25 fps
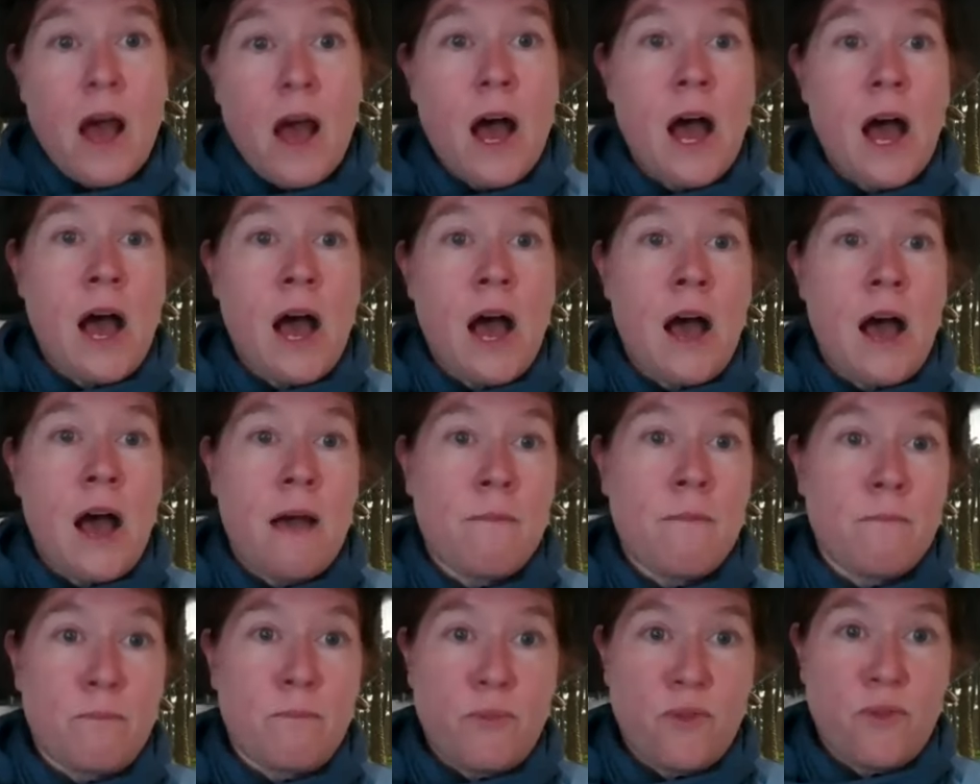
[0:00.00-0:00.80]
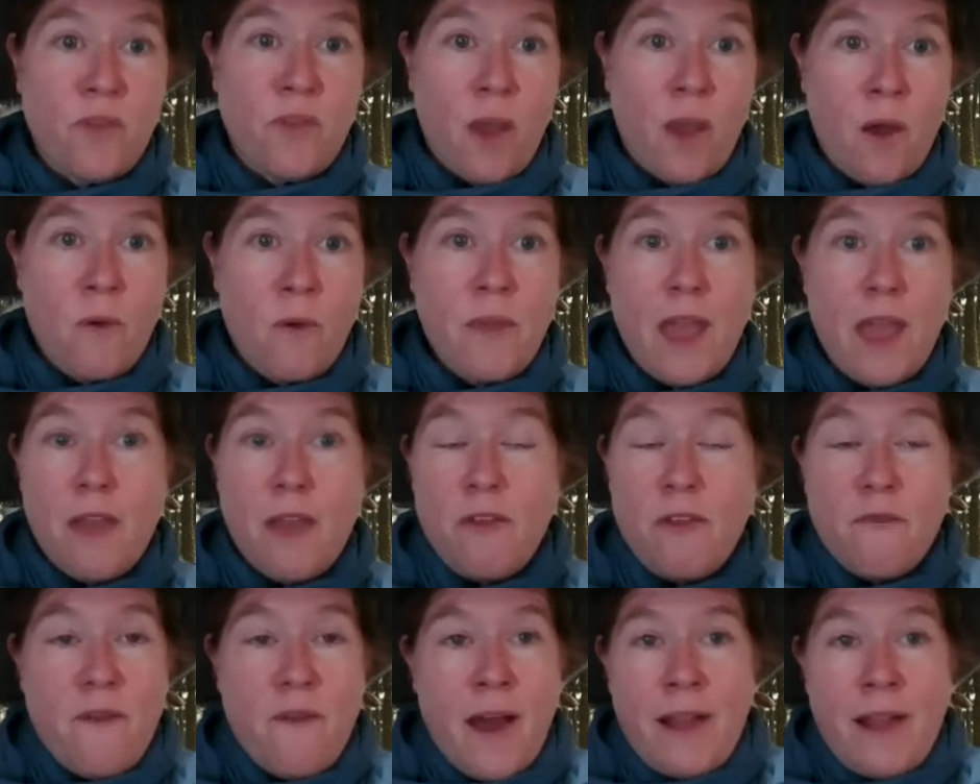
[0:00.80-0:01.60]
Um, so, yeah, you
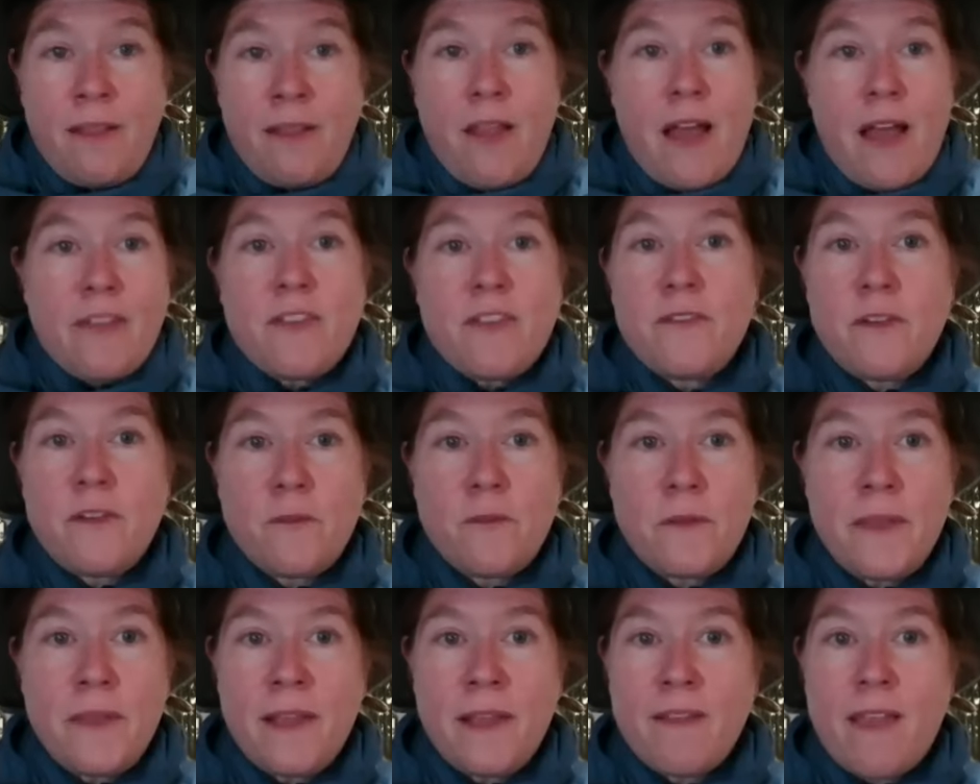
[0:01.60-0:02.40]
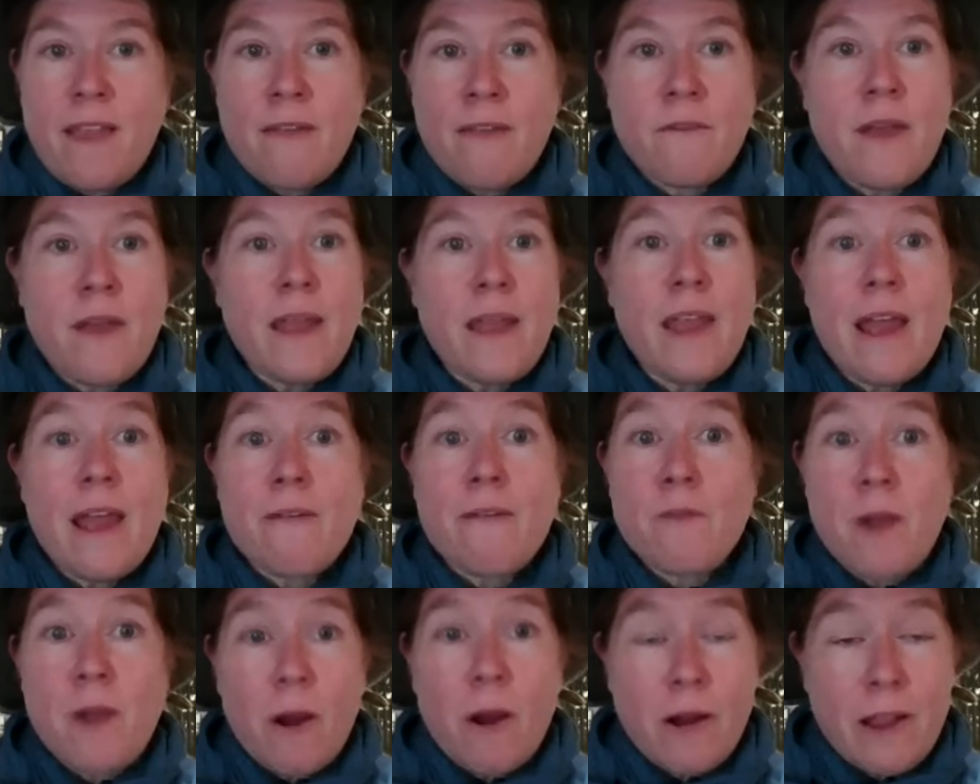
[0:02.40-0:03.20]
find lots of different things. Every,
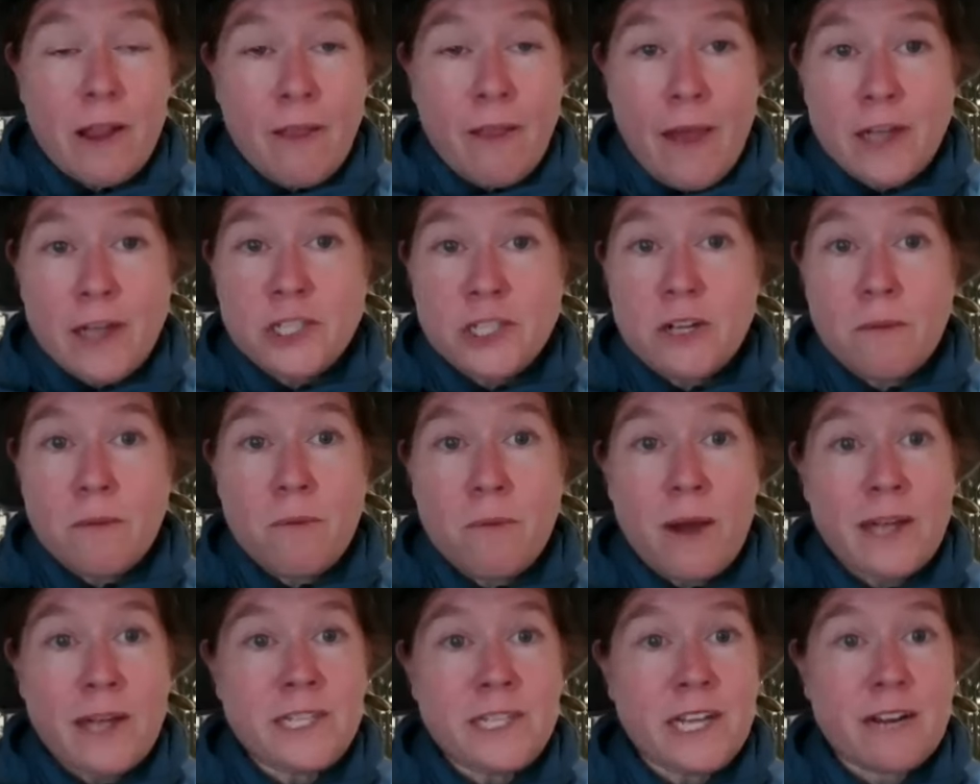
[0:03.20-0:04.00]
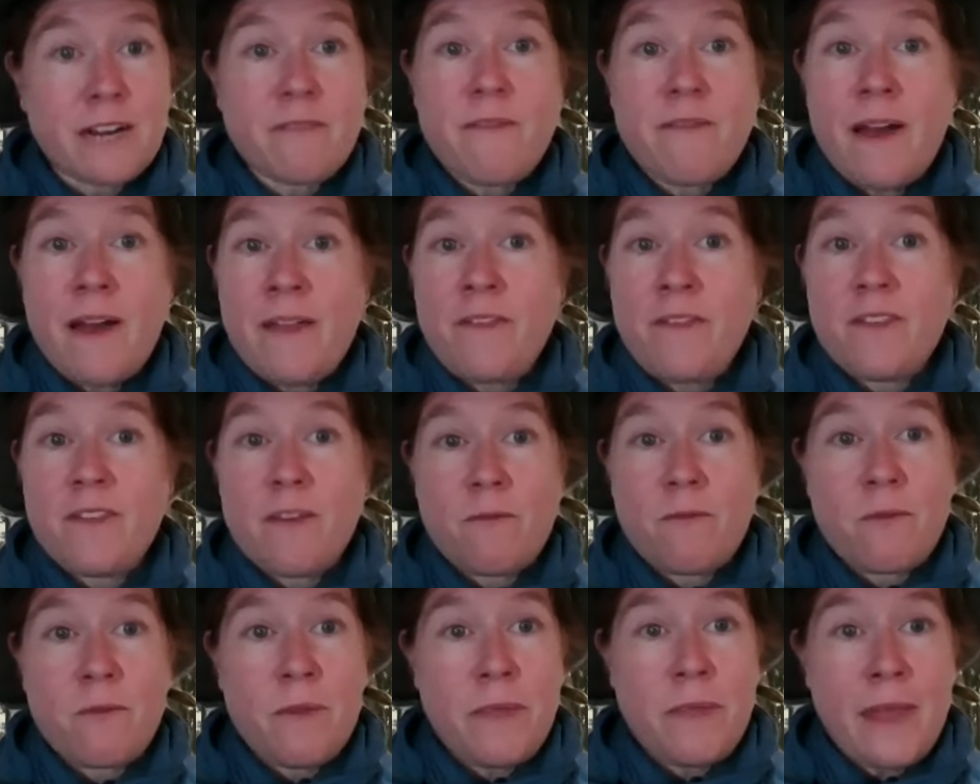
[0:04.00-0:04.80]
every archaeological project finds
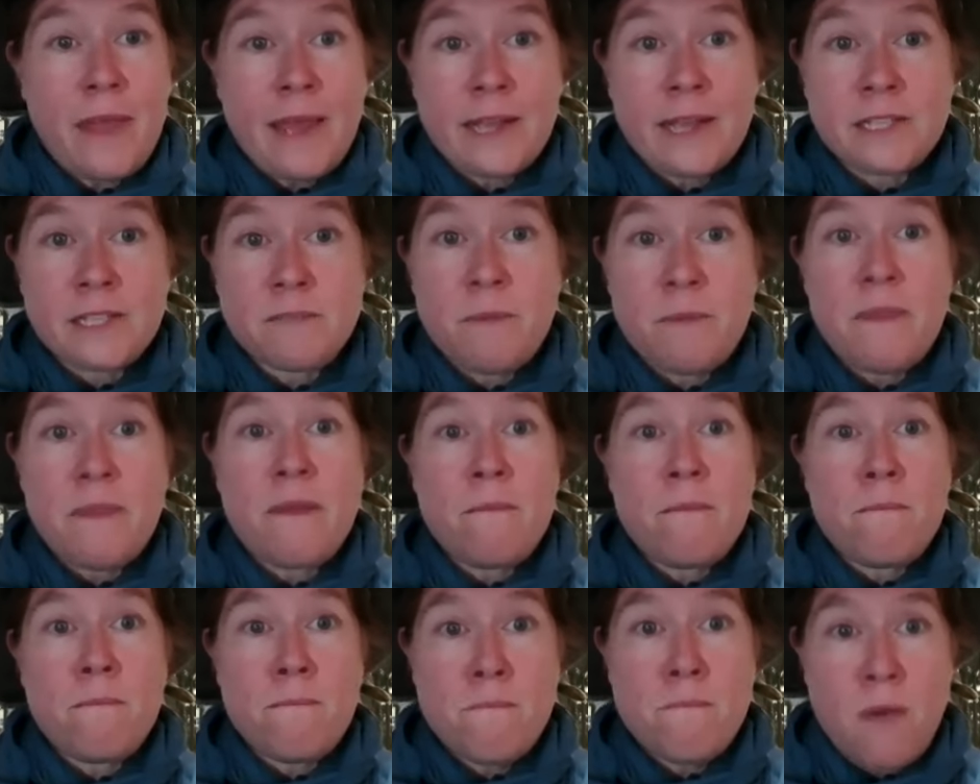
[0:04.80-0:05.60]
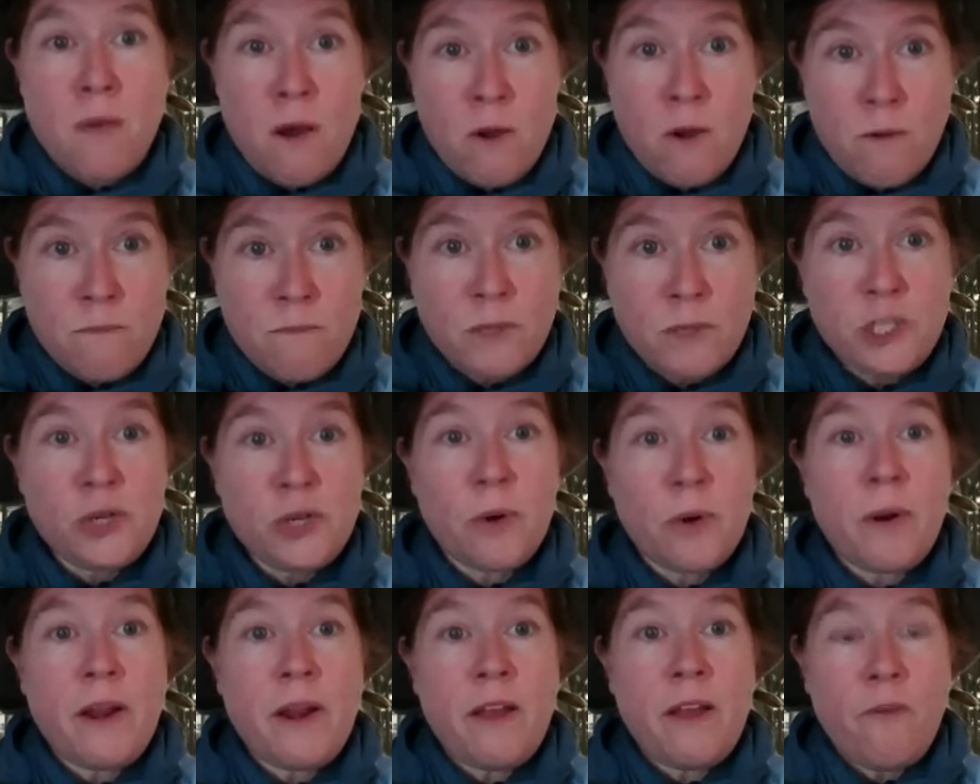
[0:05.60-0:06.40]
different things, but the
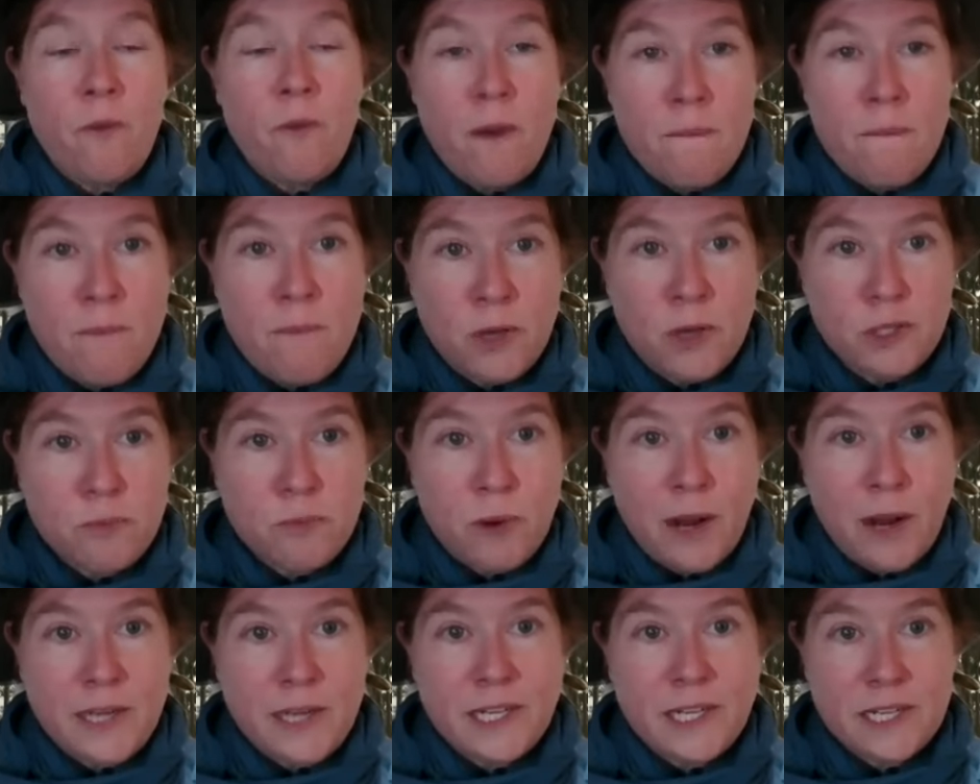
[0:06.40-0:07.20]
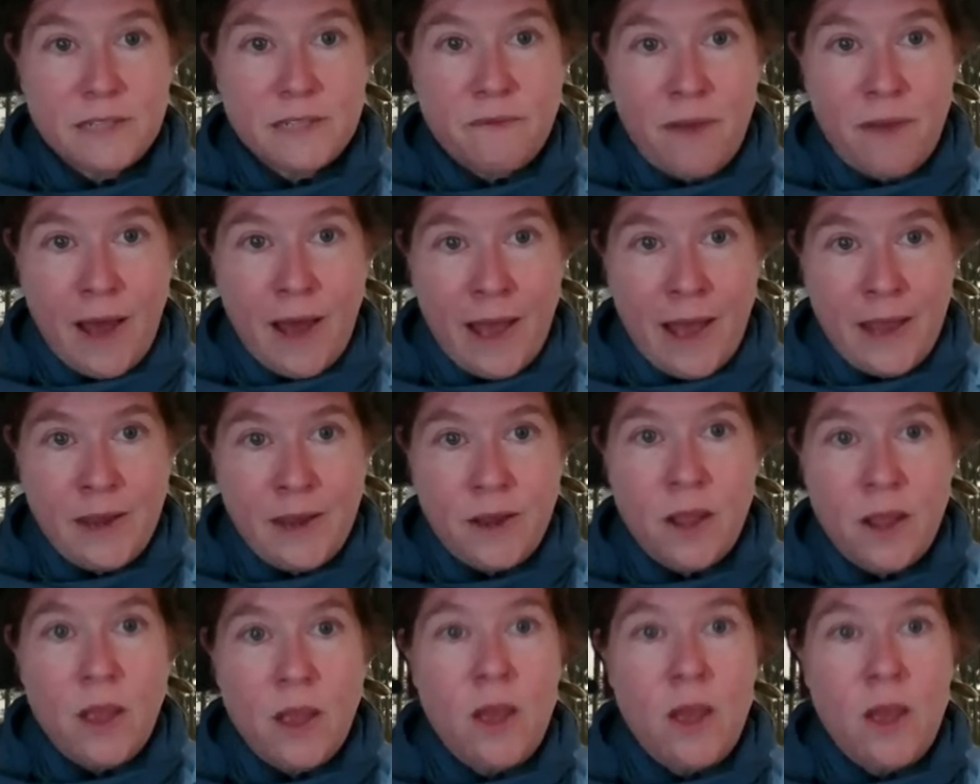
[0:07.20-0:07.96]
majority of what most projects find